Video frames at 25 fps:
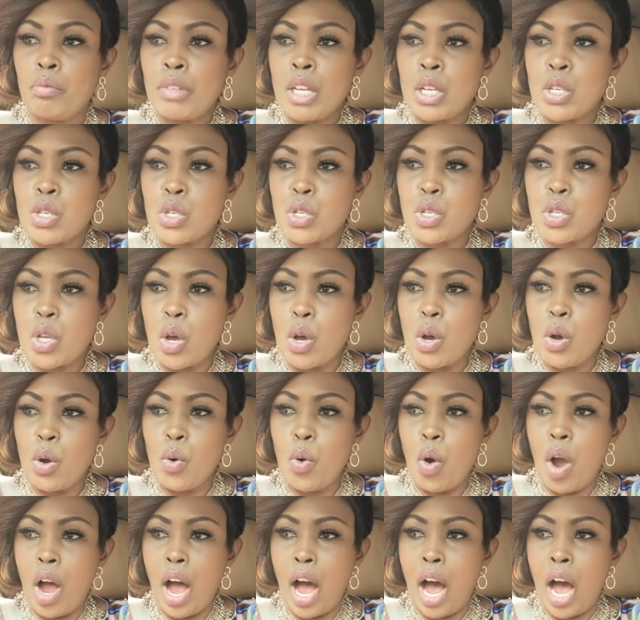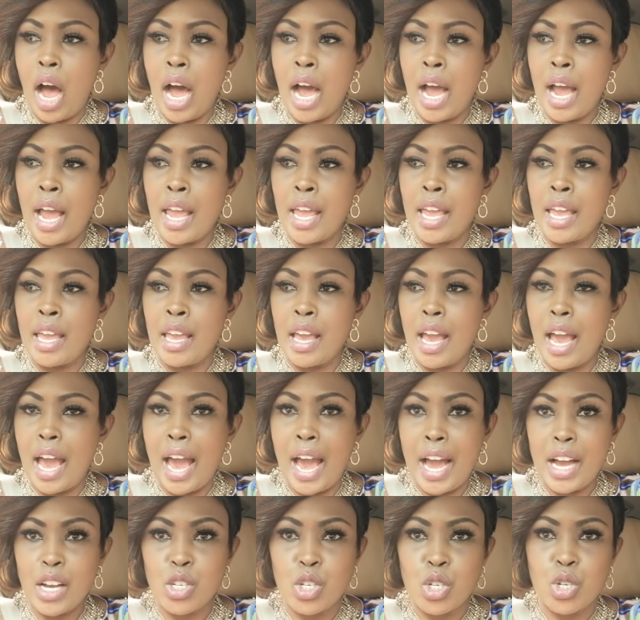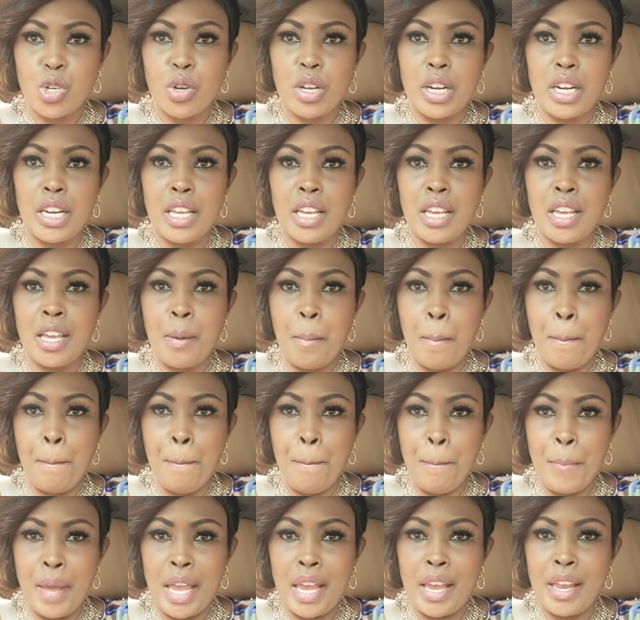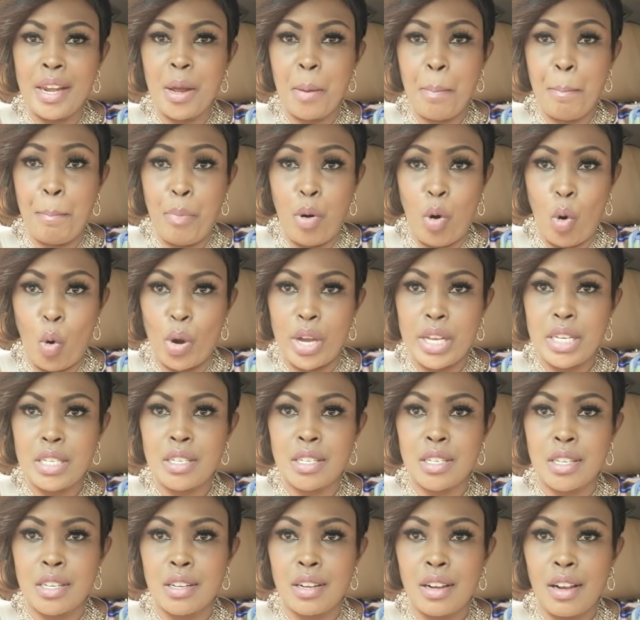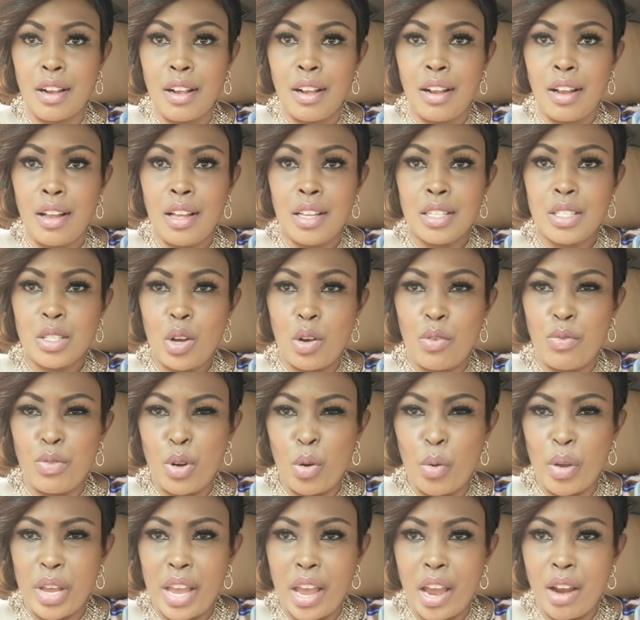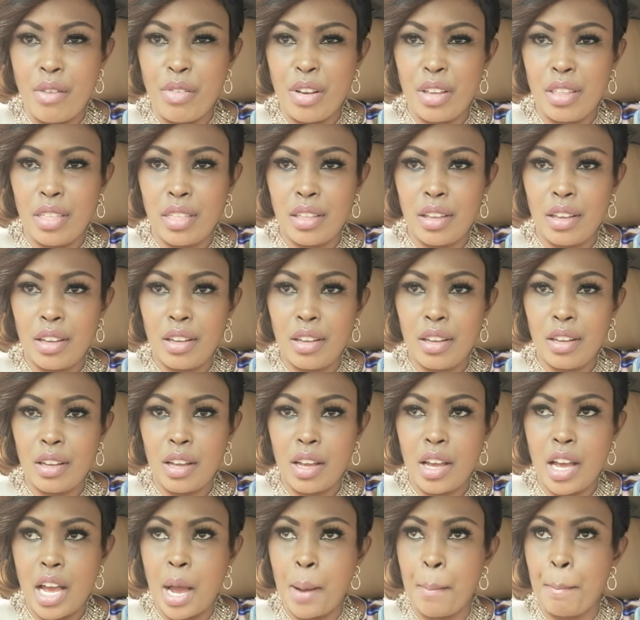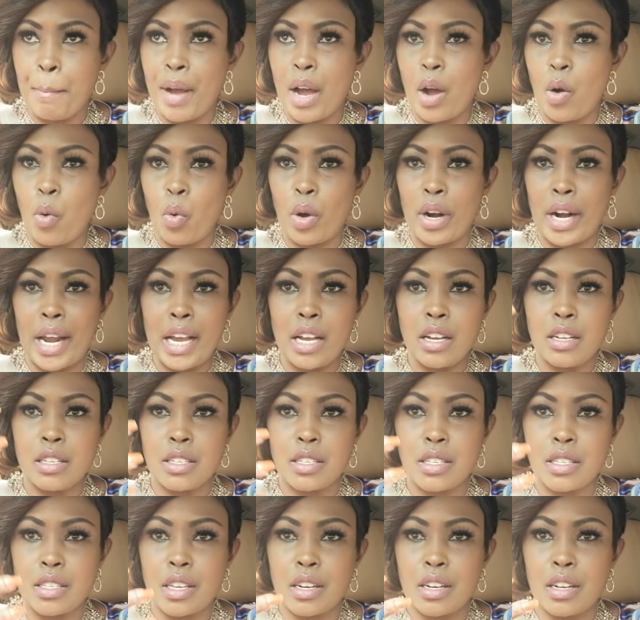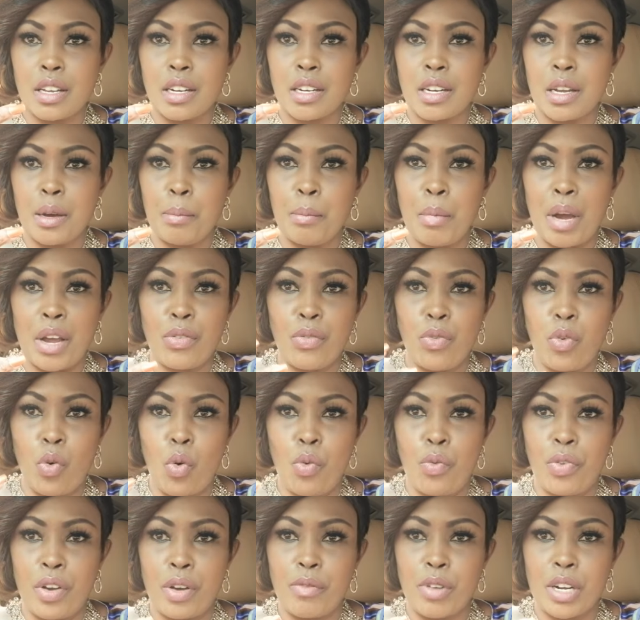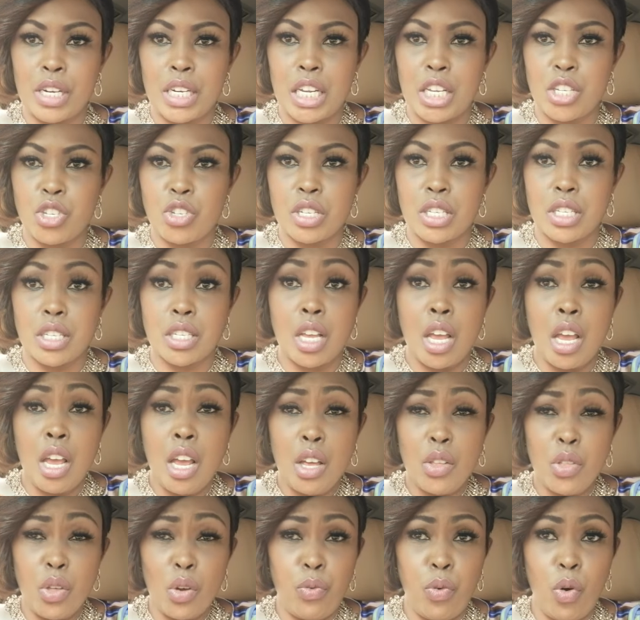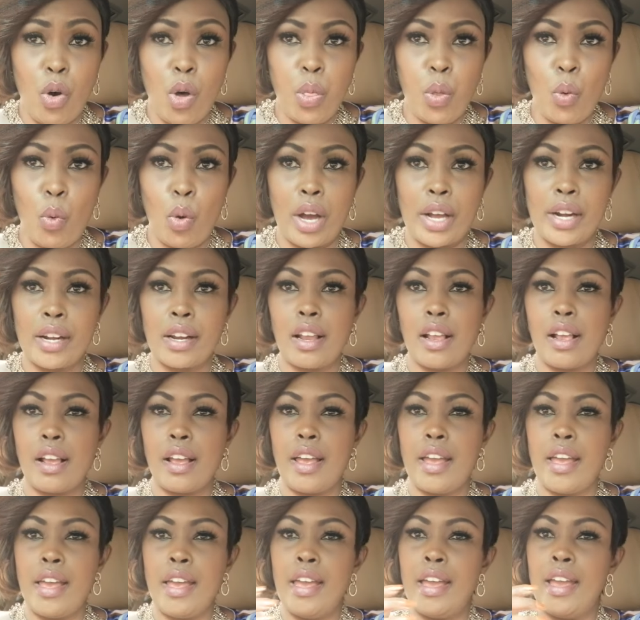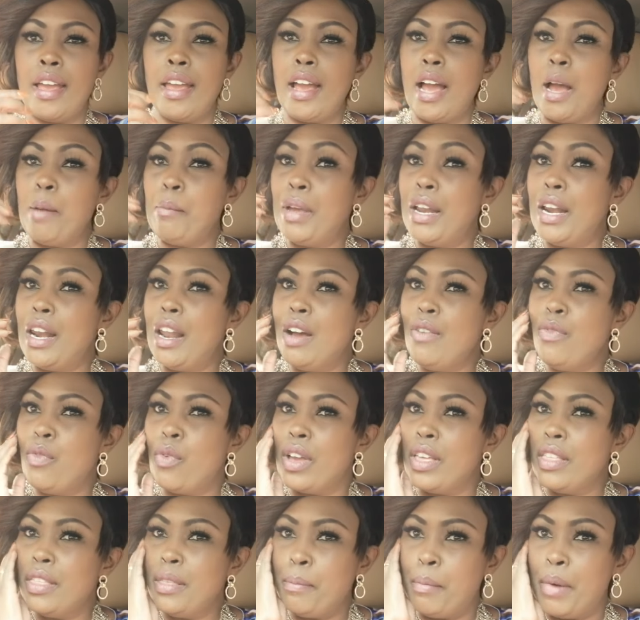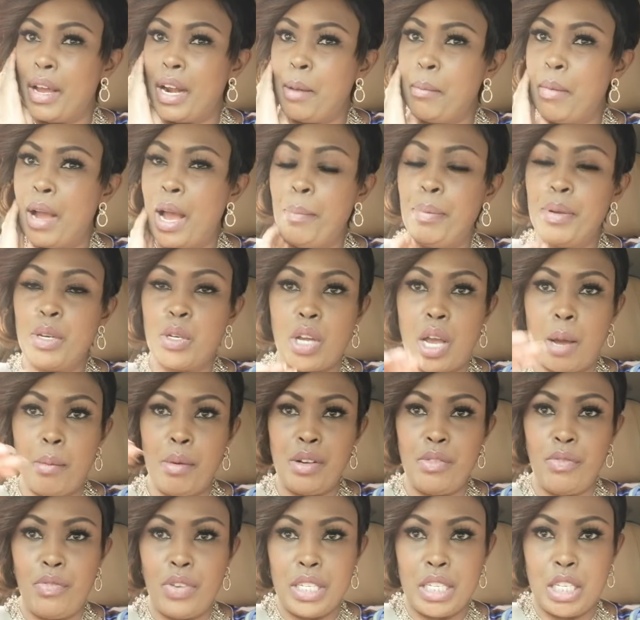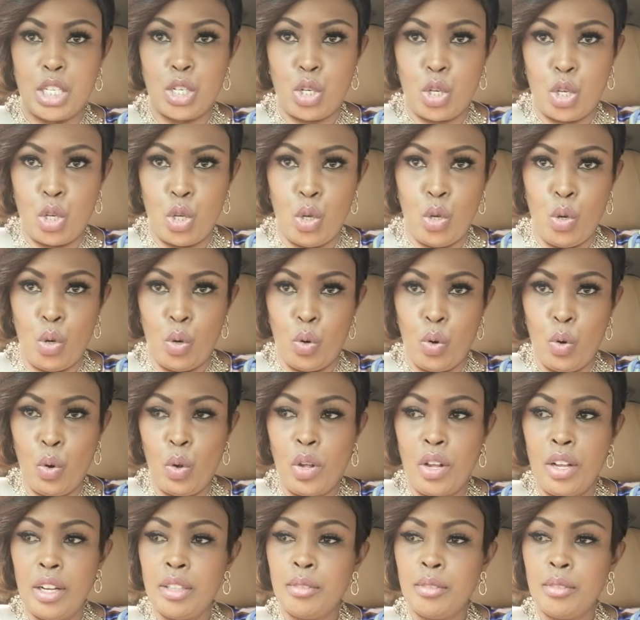So I actually made a point of knowing everything about what I considered my four favorite kitchens. The fourth one, I'm in love with, but I'm happy to come and visit you